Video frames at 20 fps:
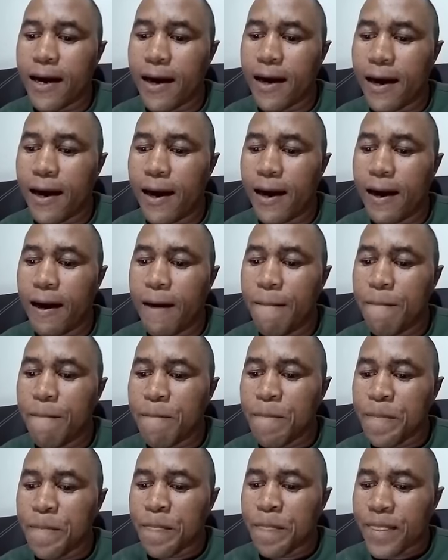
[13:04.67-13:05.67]
uh,
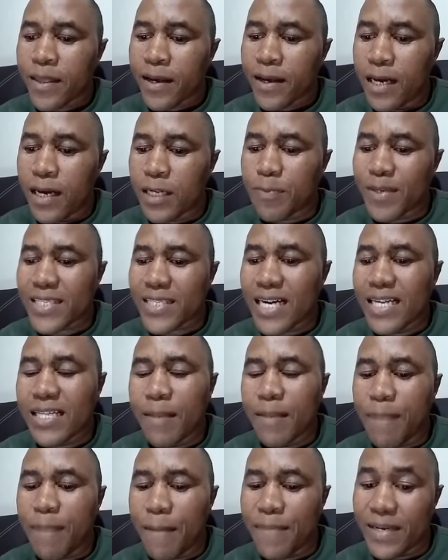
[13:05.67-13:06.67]
especially
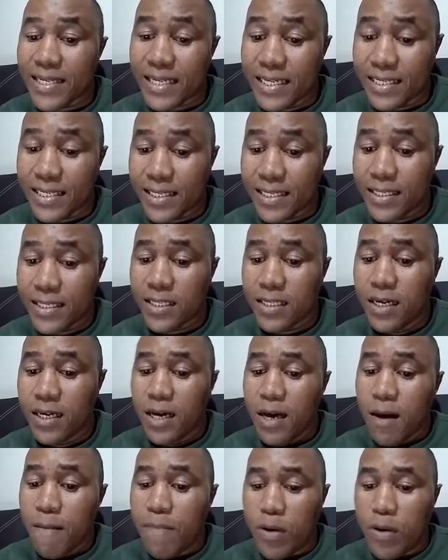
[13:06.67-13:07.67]
the perpetrators,
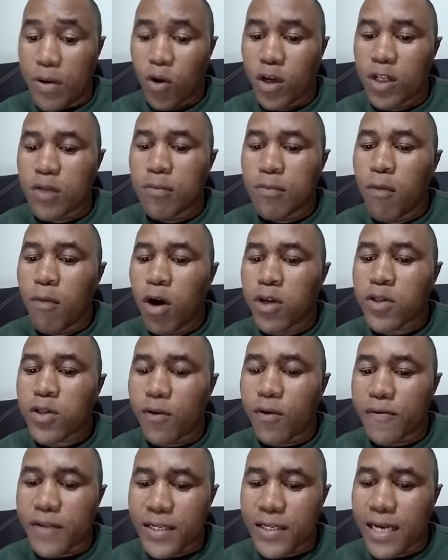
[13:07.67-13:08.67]
because most
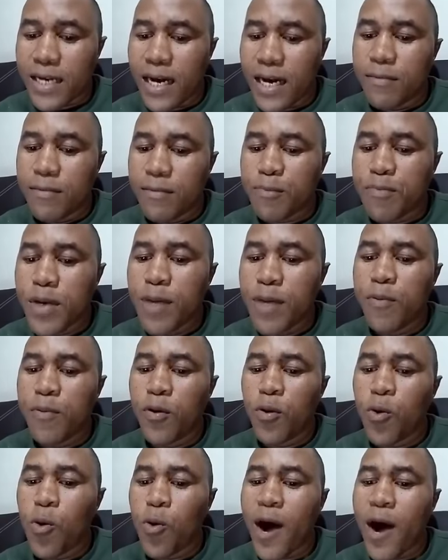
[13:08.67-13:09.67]
of the times people
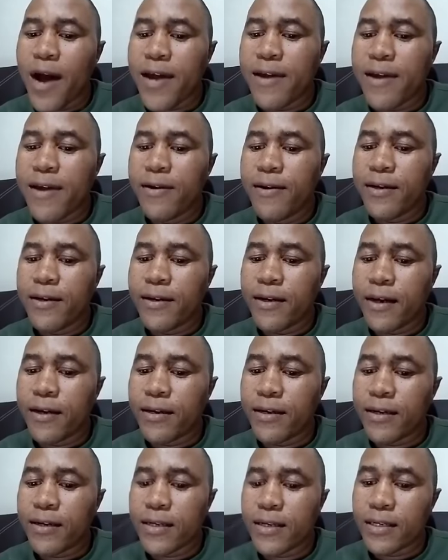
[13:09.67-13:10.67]
who are in,
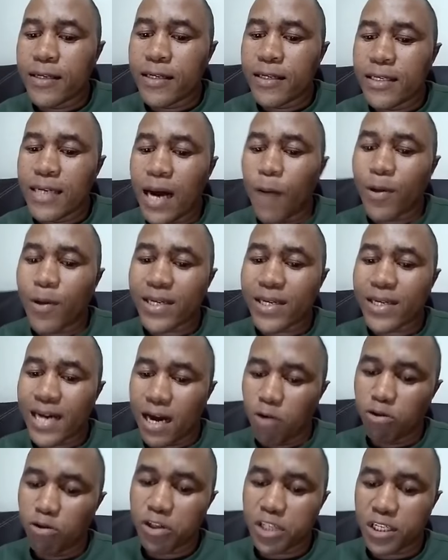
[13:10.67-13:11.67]
in, in, in our
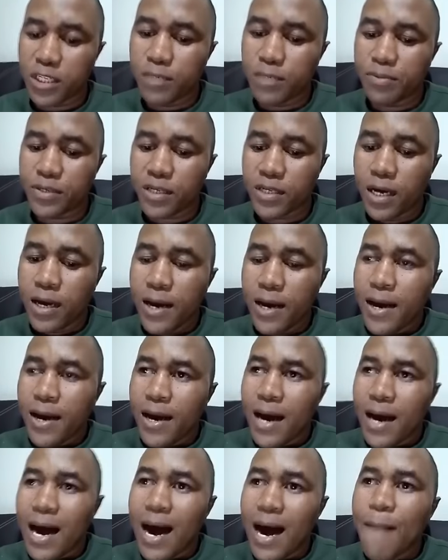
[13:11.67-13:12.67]
townships
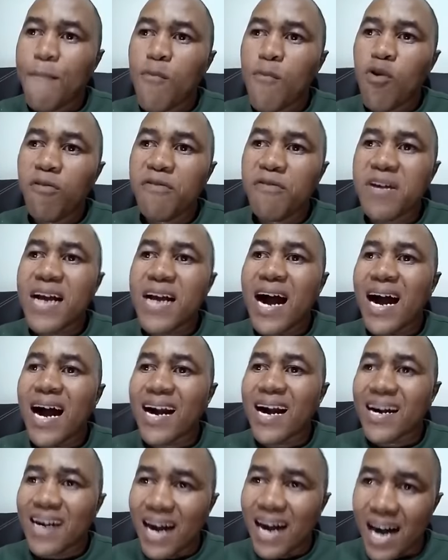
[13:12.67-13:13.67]
are moving
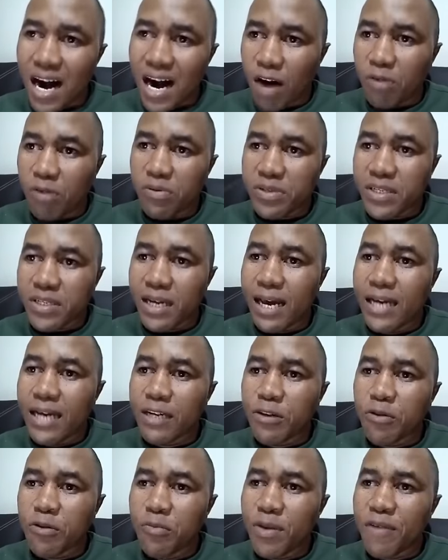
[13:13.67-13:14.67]
around,
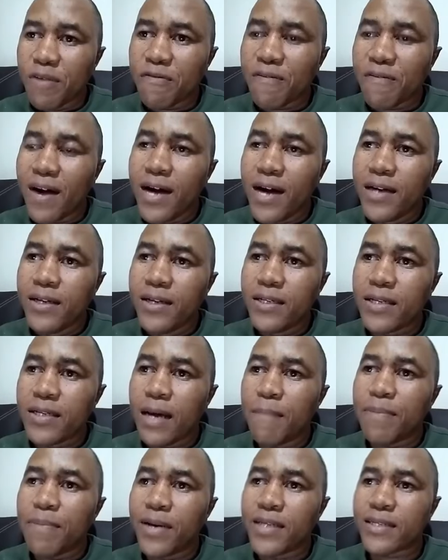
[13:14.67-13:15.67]
and you may find a
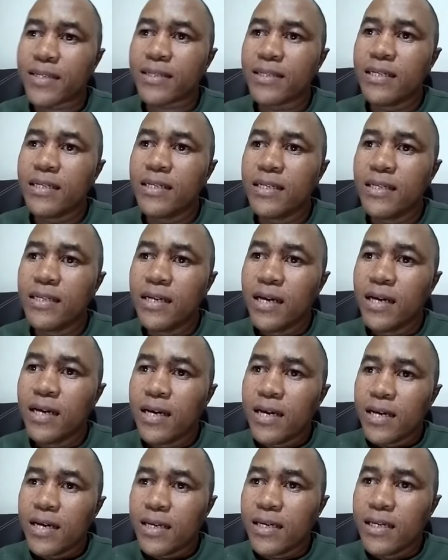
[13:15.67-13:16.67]
person
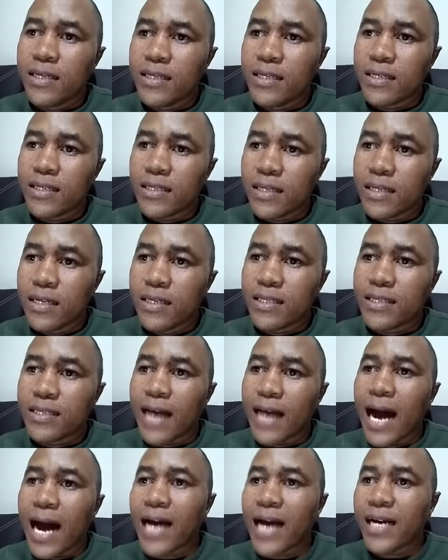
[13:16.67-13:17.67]
in, in
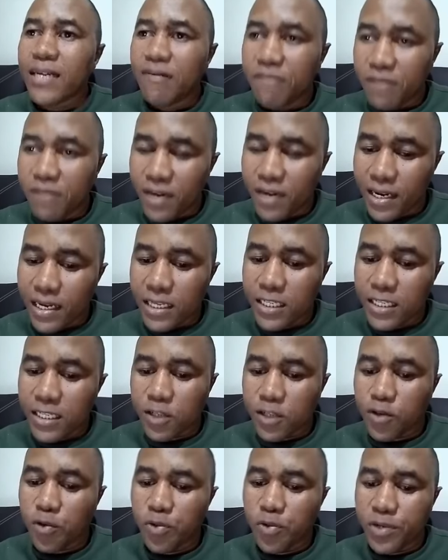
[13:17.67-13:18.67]
Duncan Village
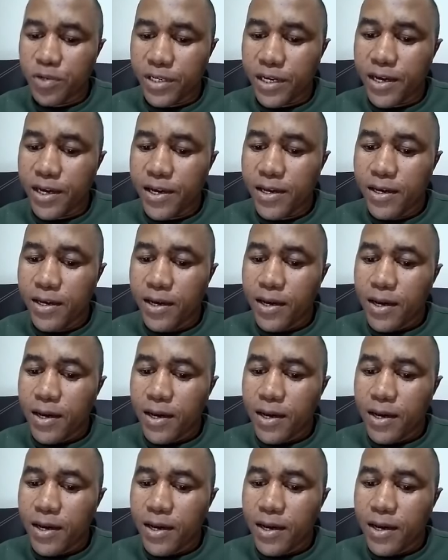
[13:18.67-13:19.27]
today